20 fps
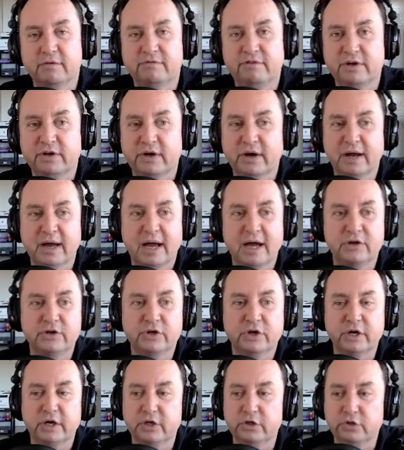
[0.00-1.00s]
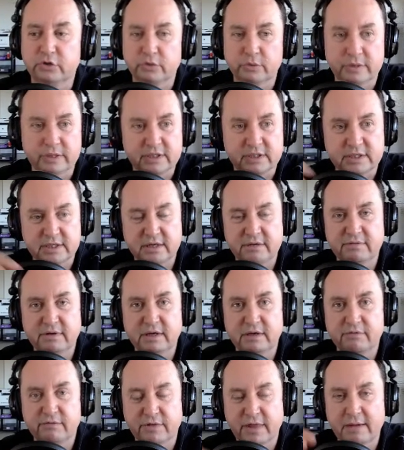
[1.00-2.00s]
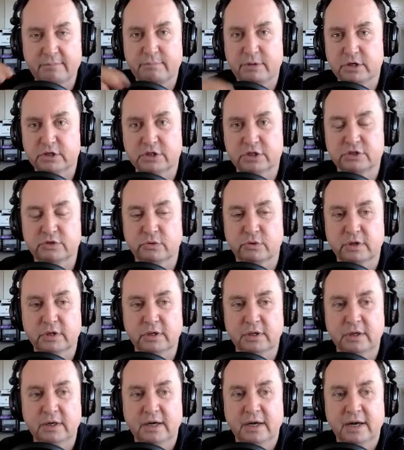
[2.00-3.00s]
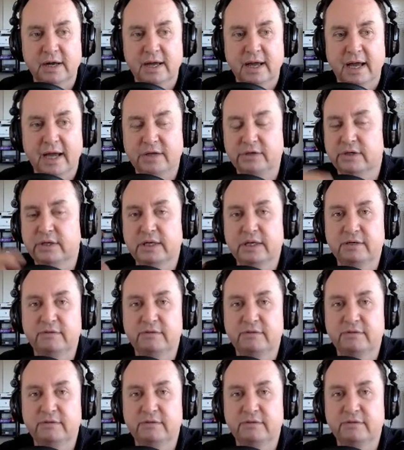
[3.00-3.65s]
uh, figure out how you're going to do receiving for that purchase order, and you